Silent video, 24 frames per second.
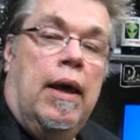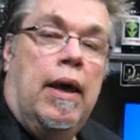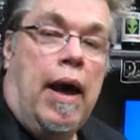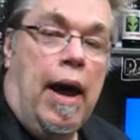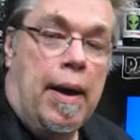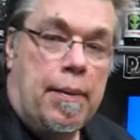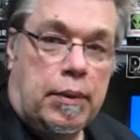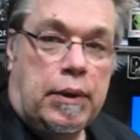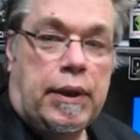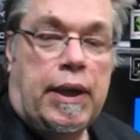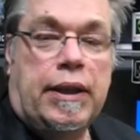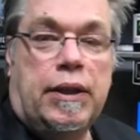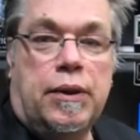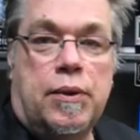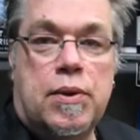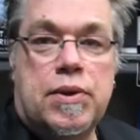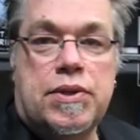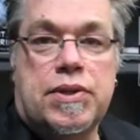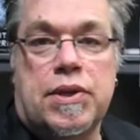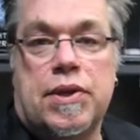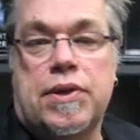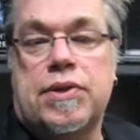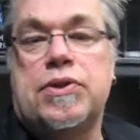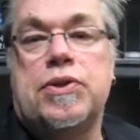I'm Clay
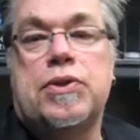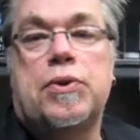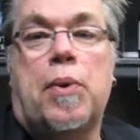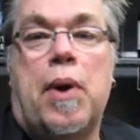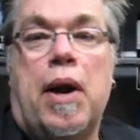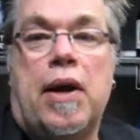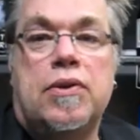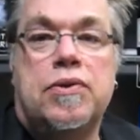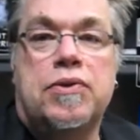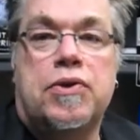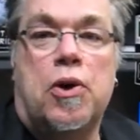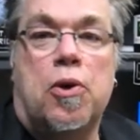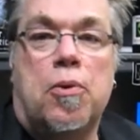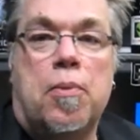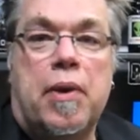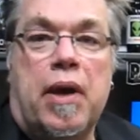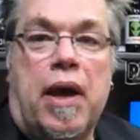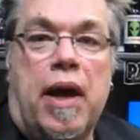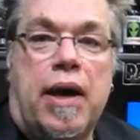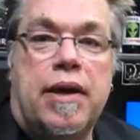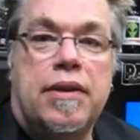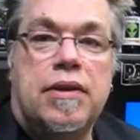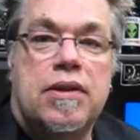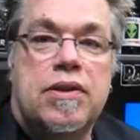Lewis, and this is Ground Zero
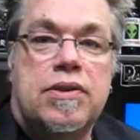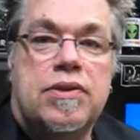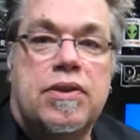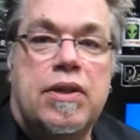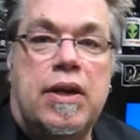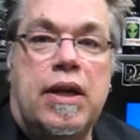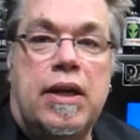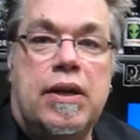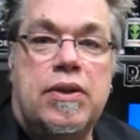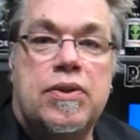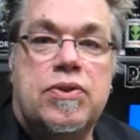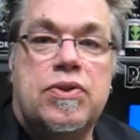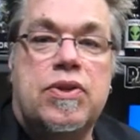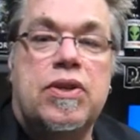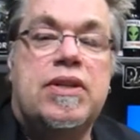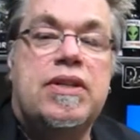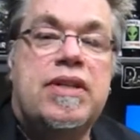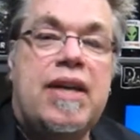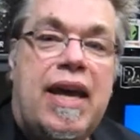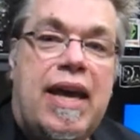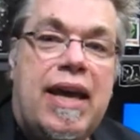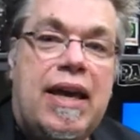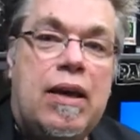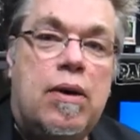Behind the Scenes.
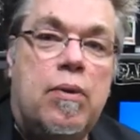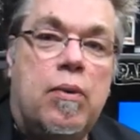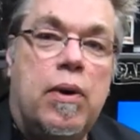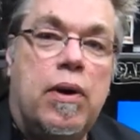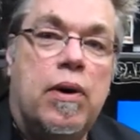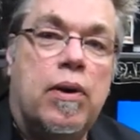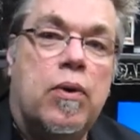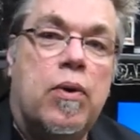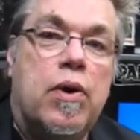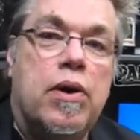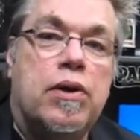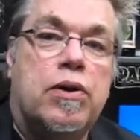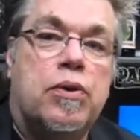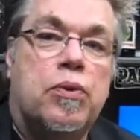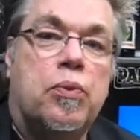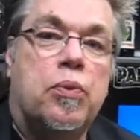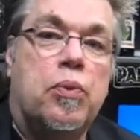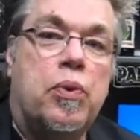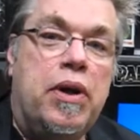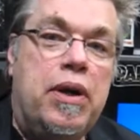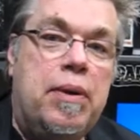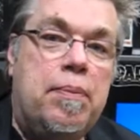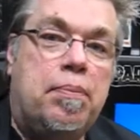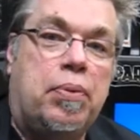Today, we are going to
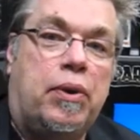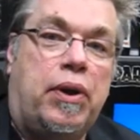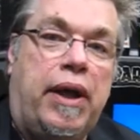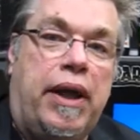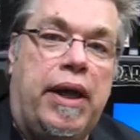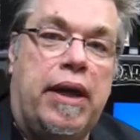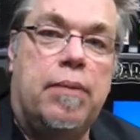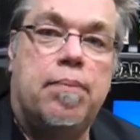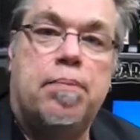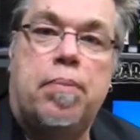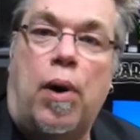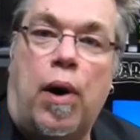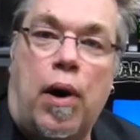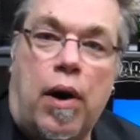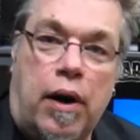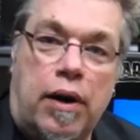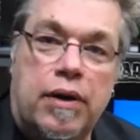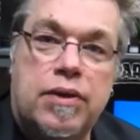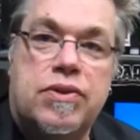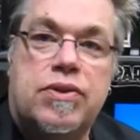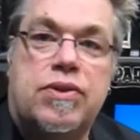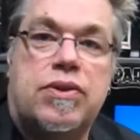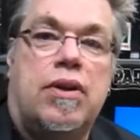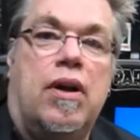replay
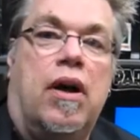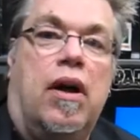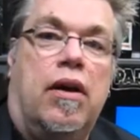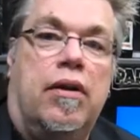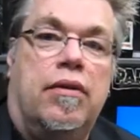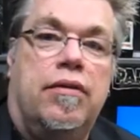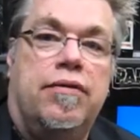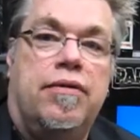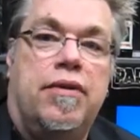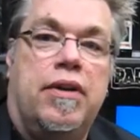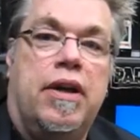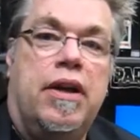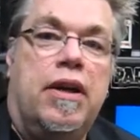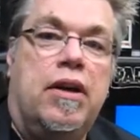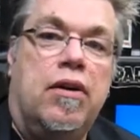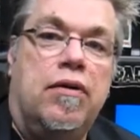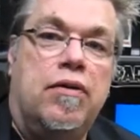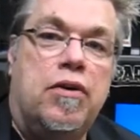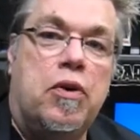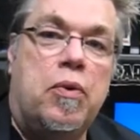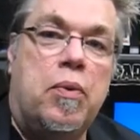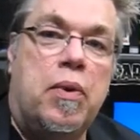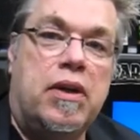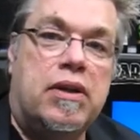parts of the
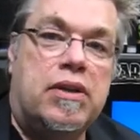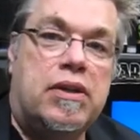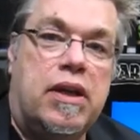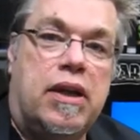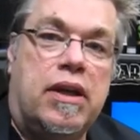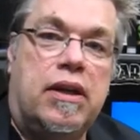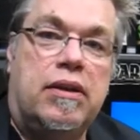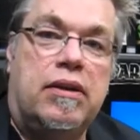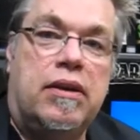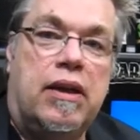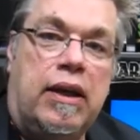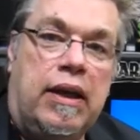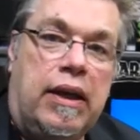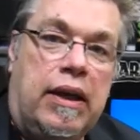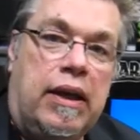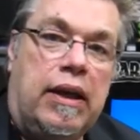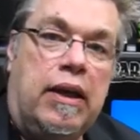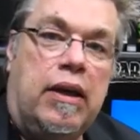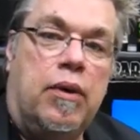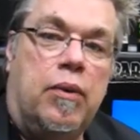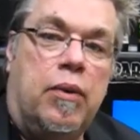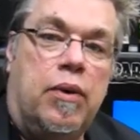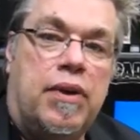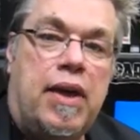interview we did
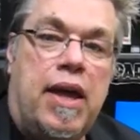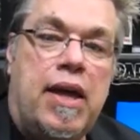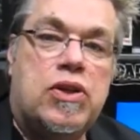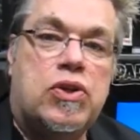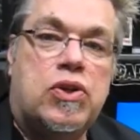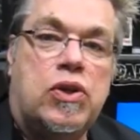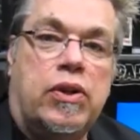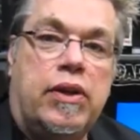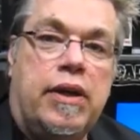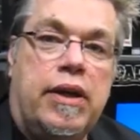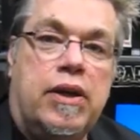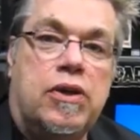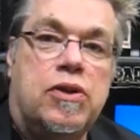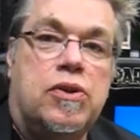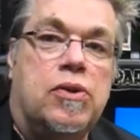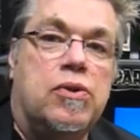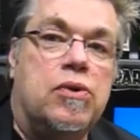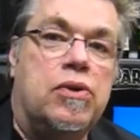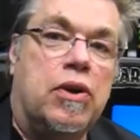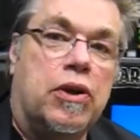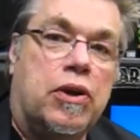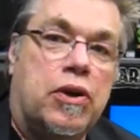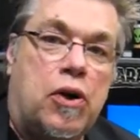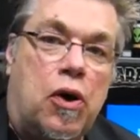with Angelique
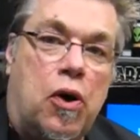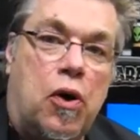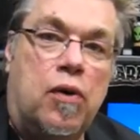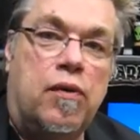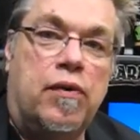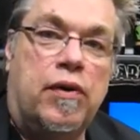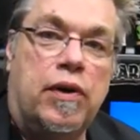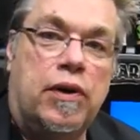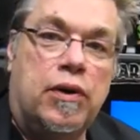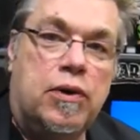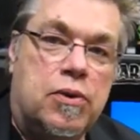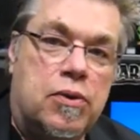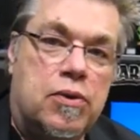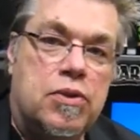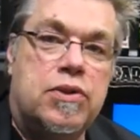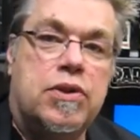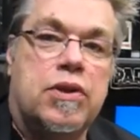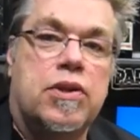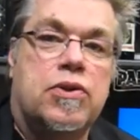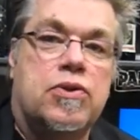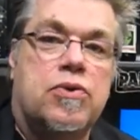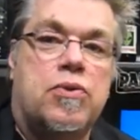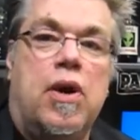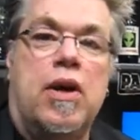Doudnikova, who was
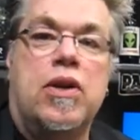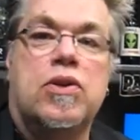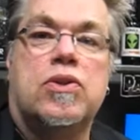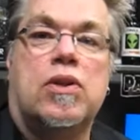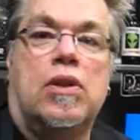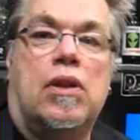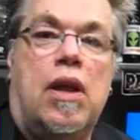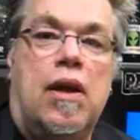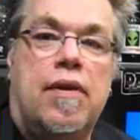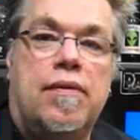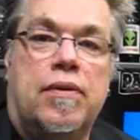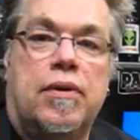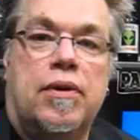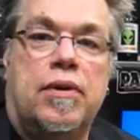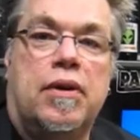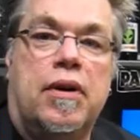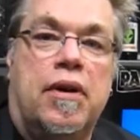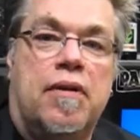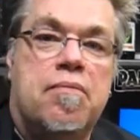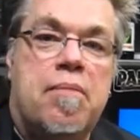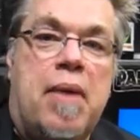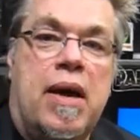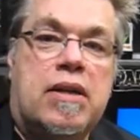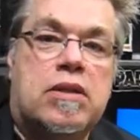the estranged lover
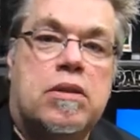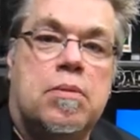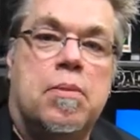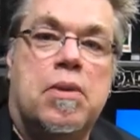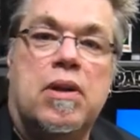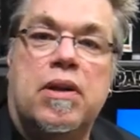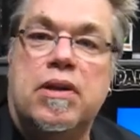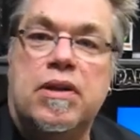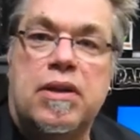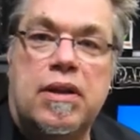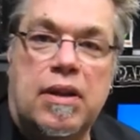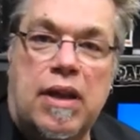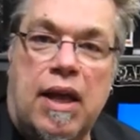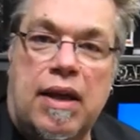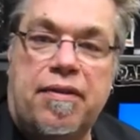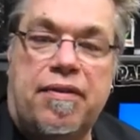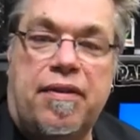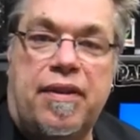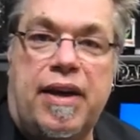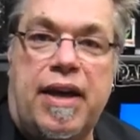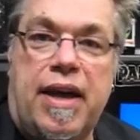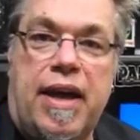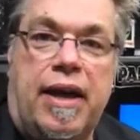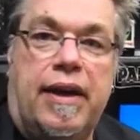of Maximilien de
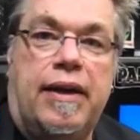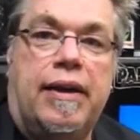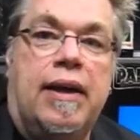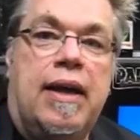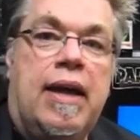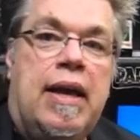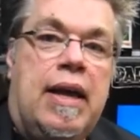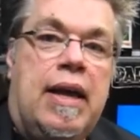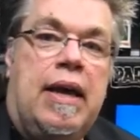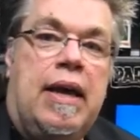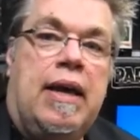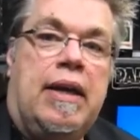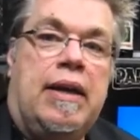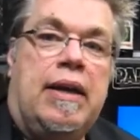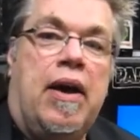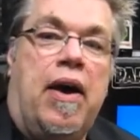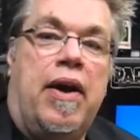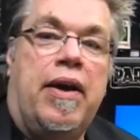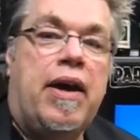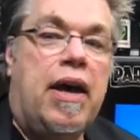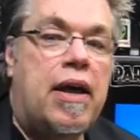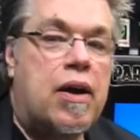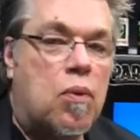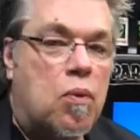Lafayette. Now,
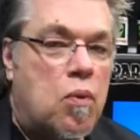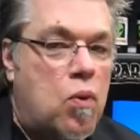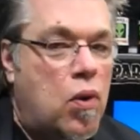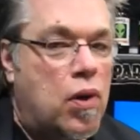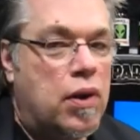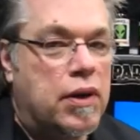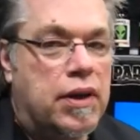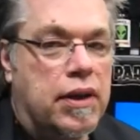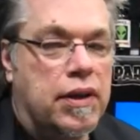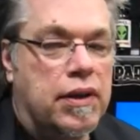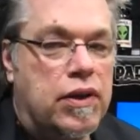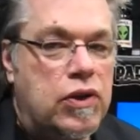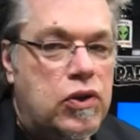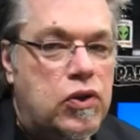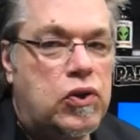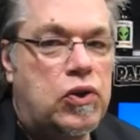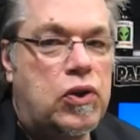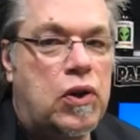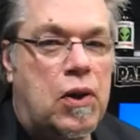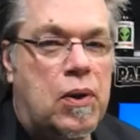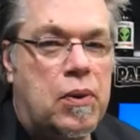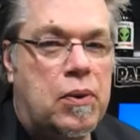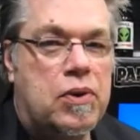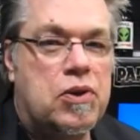I got to warn you, this
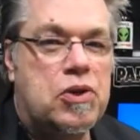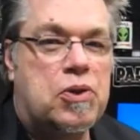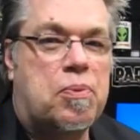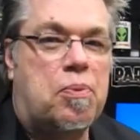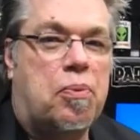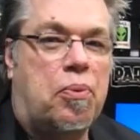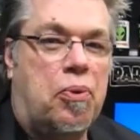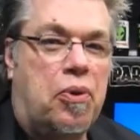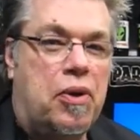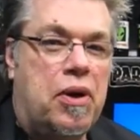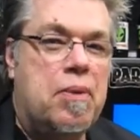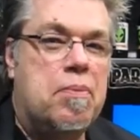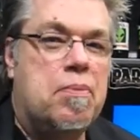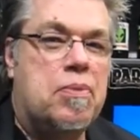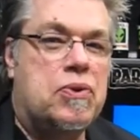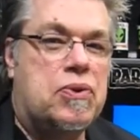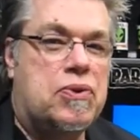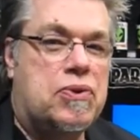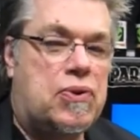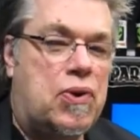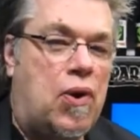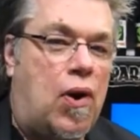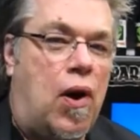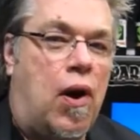show is pretty
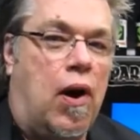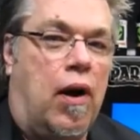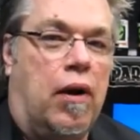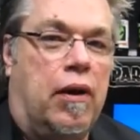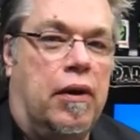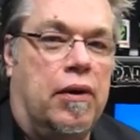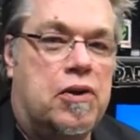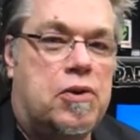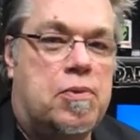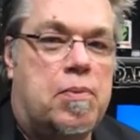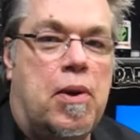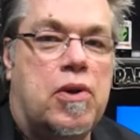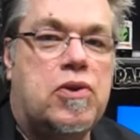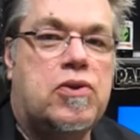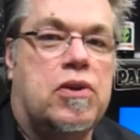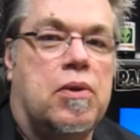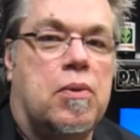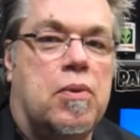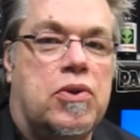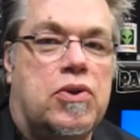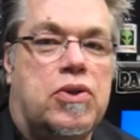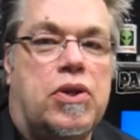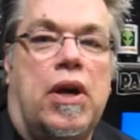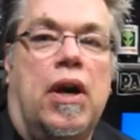bizarre,
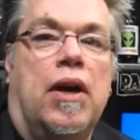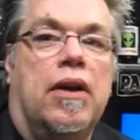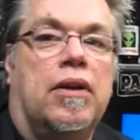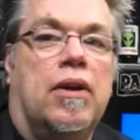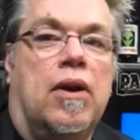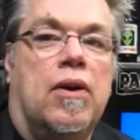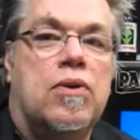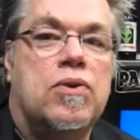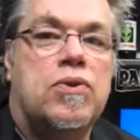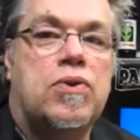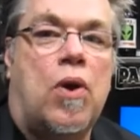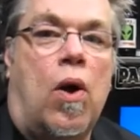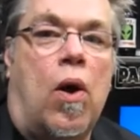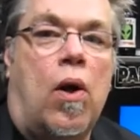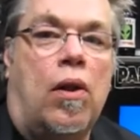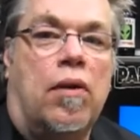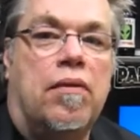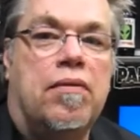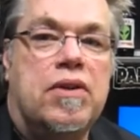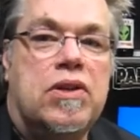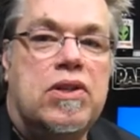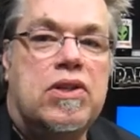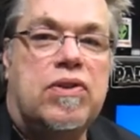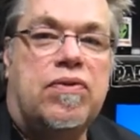especially when she unloads all
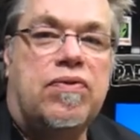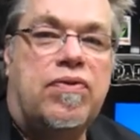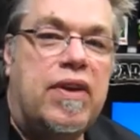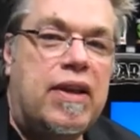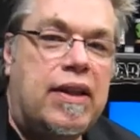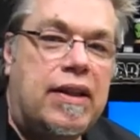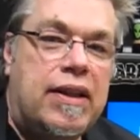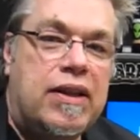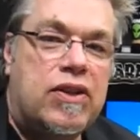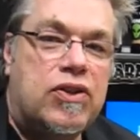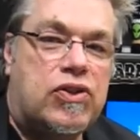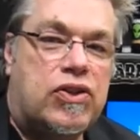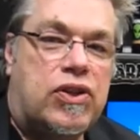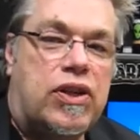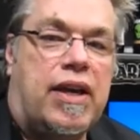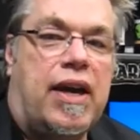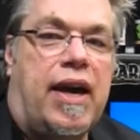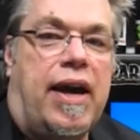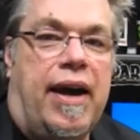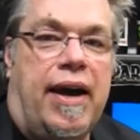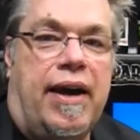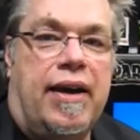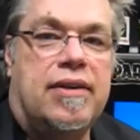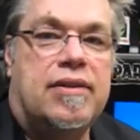of these feelings she
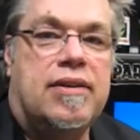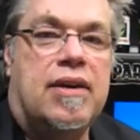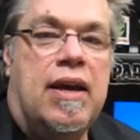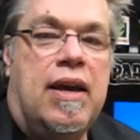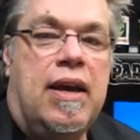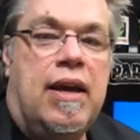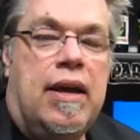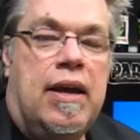has.